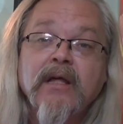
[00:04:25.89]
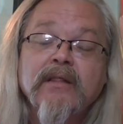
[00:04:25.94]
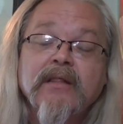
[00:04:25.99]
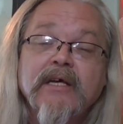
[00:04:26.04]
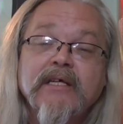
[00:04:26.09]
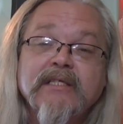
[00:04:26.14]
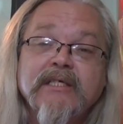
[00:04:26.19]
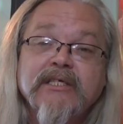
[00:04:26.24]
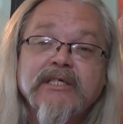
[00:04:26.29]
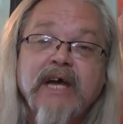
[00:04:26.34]

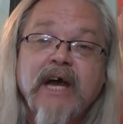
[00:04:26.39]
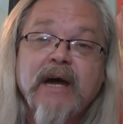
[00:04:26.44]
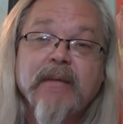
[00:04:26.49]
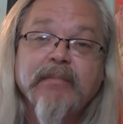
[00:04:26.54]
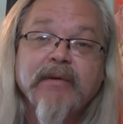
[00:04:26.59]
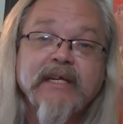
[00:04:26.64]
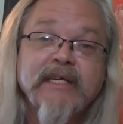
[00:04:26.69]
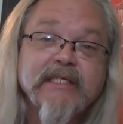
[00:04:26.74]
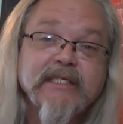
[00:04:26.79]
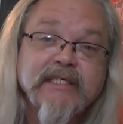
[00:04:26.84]
that the
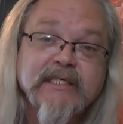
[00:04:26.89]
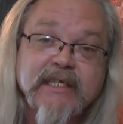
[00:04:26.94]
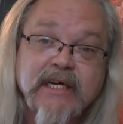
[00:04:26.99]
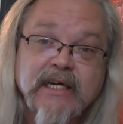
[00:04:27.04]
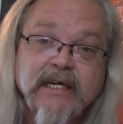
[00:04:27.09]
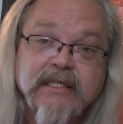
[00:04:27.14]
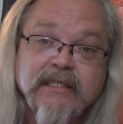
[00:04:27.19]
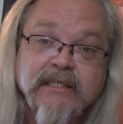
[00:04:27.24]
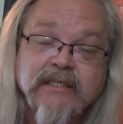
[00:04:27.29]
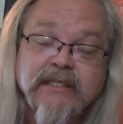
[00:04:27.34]
Japanese
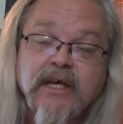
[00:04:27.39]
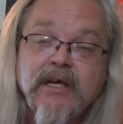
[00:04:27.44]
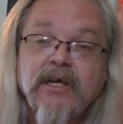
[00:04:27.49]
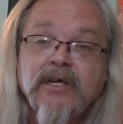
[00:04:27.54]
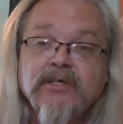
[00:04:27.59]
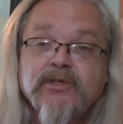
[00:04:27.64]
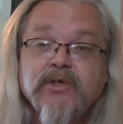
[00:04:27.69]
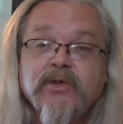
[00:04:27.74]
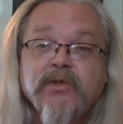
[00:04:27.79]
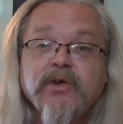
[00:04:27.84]
does
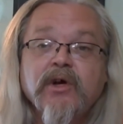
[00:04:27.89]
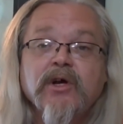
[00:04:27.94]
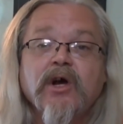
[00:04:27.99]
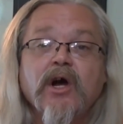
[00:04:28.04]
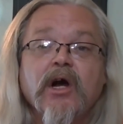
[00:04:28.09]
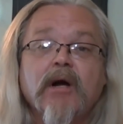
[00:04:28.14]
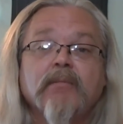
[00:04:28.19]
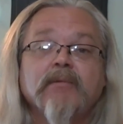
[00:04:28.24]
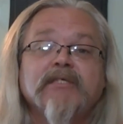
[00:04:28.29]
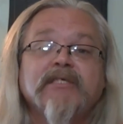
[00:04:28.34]
to their
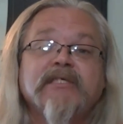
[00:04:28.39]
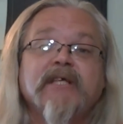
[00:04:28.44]
garbage.